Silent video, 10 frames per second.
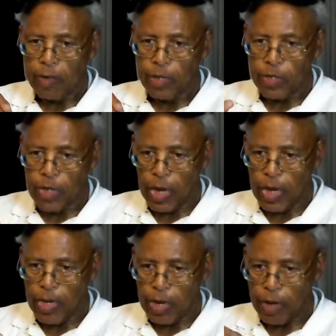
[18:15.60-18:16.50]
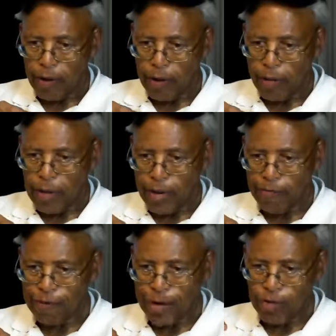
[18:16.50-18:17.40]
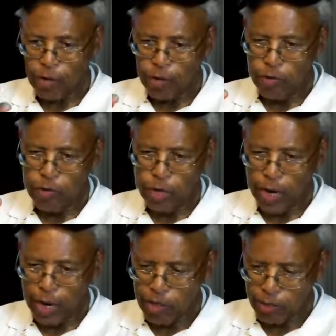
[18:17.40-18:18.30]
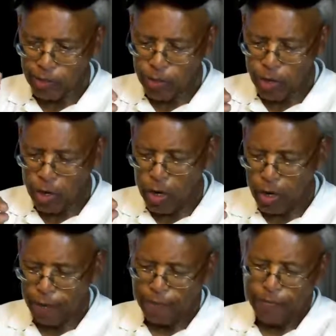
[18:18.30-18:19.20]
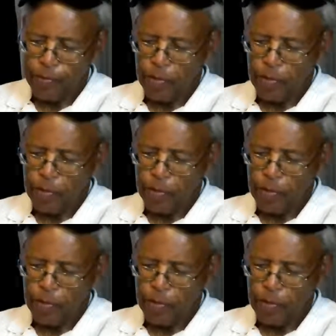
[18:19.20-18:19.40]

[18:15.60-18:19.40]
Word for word: We said, a matter of fact, turn to the Gospel of John,